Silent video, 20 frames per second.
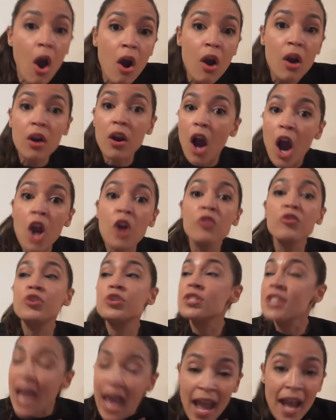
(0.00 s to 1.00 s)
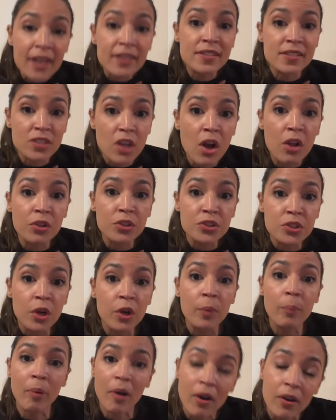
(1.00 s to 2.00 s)
Our tax dollars
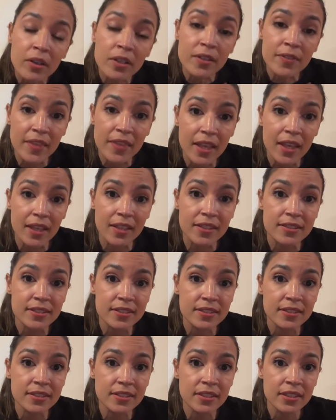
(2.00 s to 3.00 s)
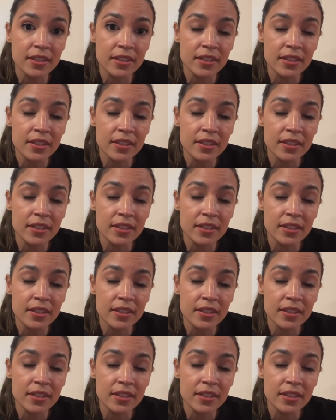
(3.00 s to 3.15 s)
are a part of this.